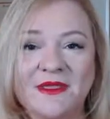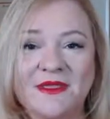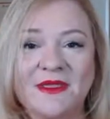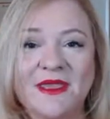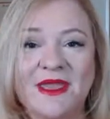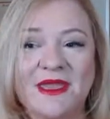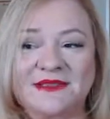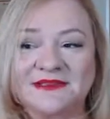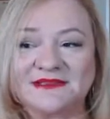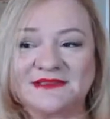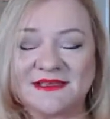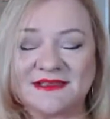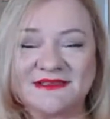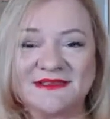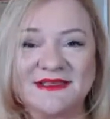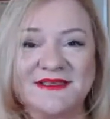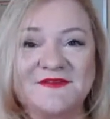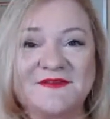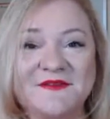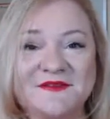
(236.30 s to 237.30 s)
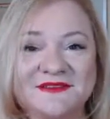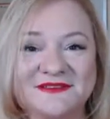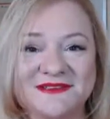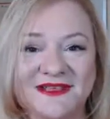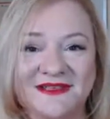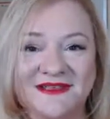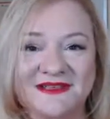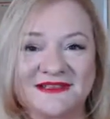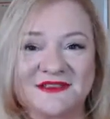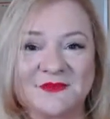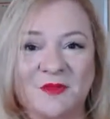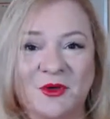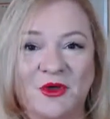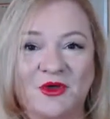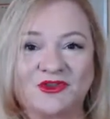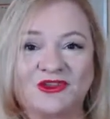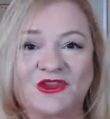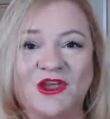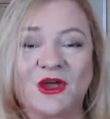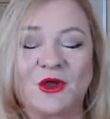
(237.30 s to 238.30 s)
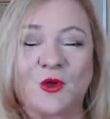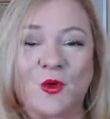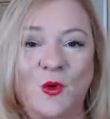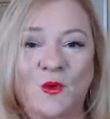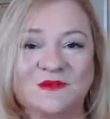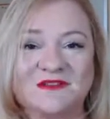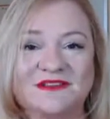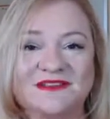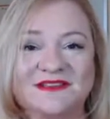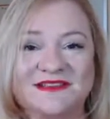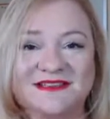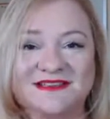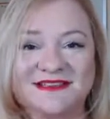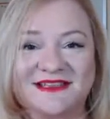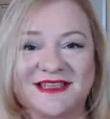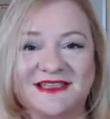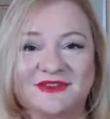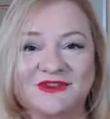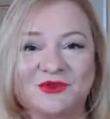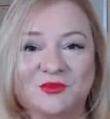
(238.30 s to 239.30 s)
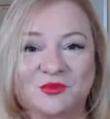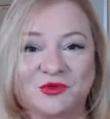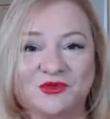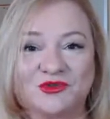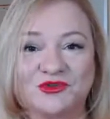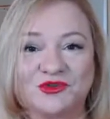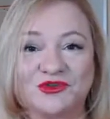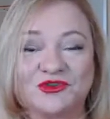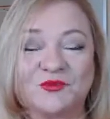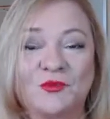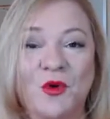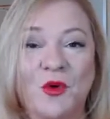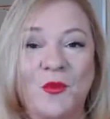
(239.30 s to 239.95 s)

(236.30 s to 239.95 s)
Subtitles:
Excessive sun exposure causes the skin to produce more